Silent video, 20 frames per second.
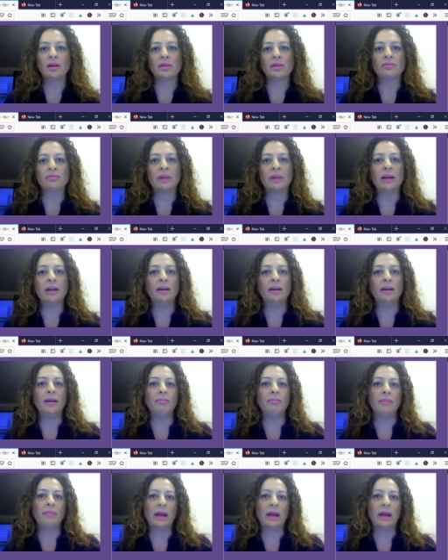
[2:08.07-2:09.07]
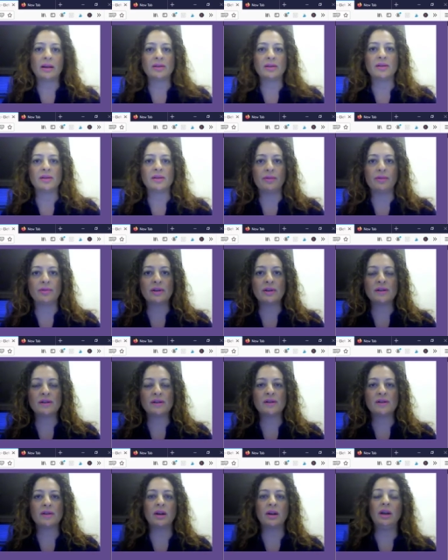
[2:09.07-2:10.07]
to really make a
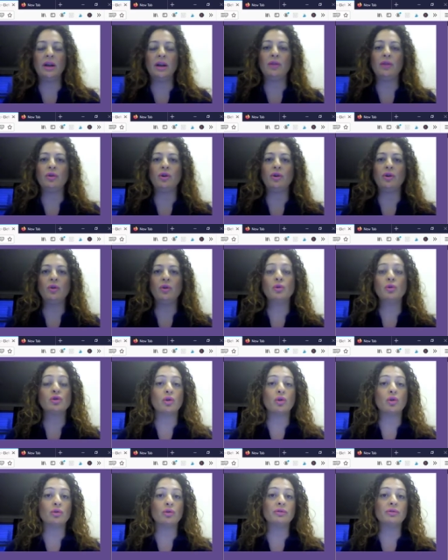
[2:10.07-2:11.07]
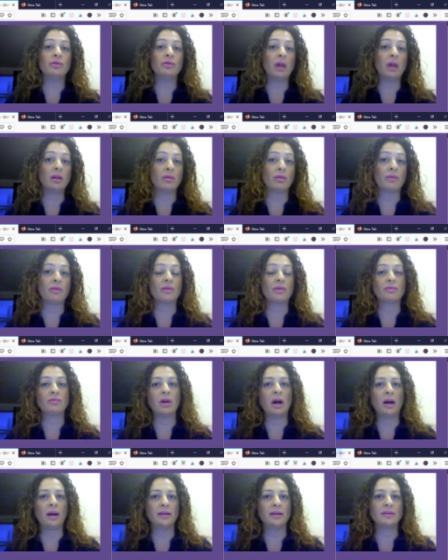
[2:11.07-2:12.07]
difference if you don't follow the
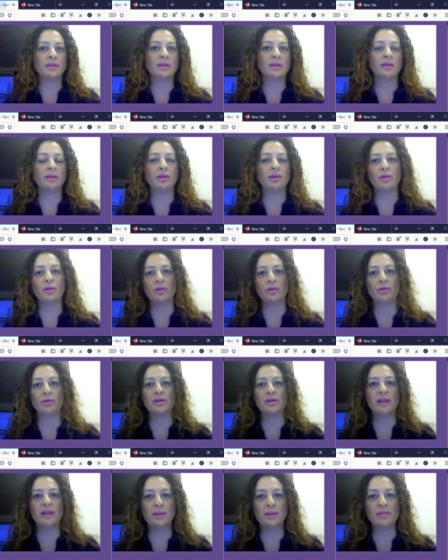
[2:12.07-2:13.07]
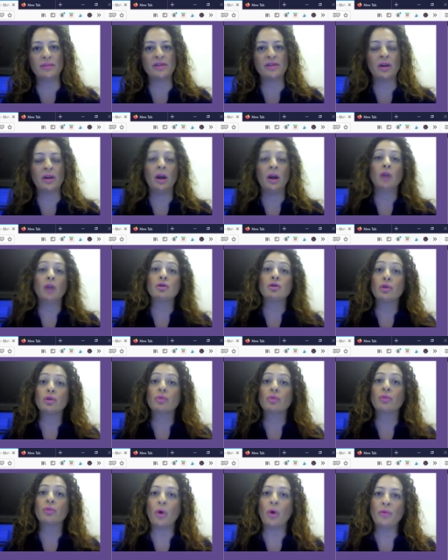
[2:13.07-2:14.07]
right tips
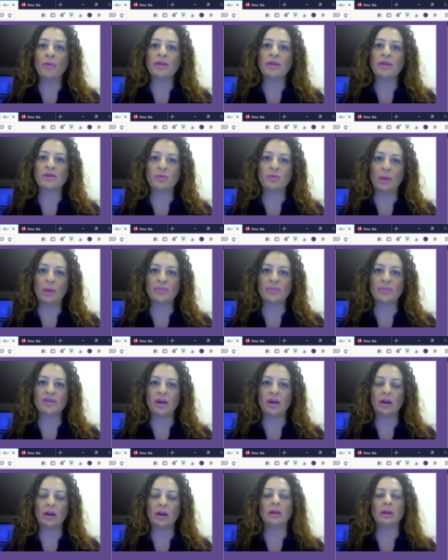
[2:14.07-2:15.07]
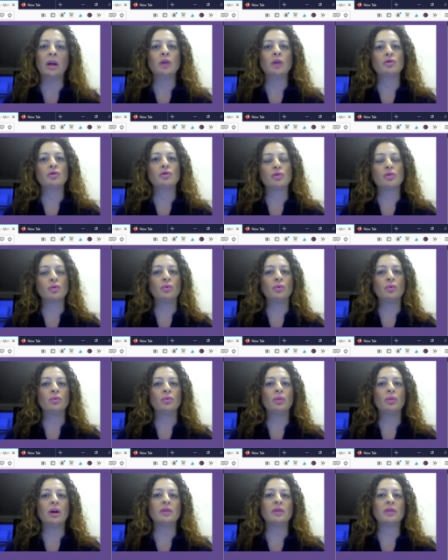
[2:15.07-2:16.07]
to grow this website,
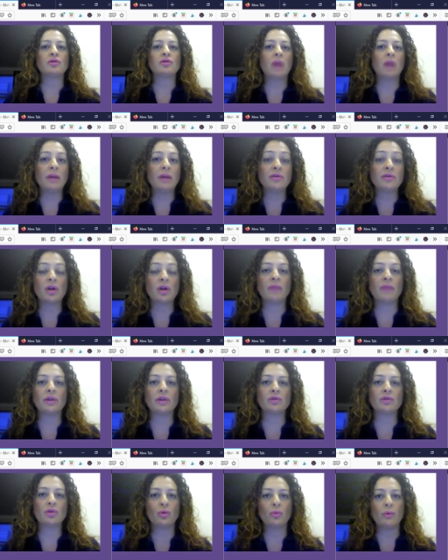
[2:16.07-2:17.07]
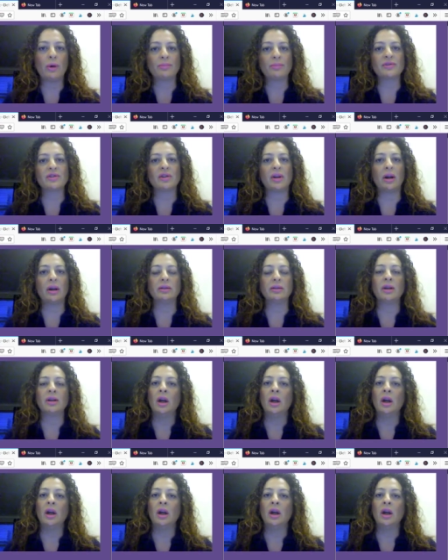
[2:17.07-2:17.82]
to drive traffic to your website,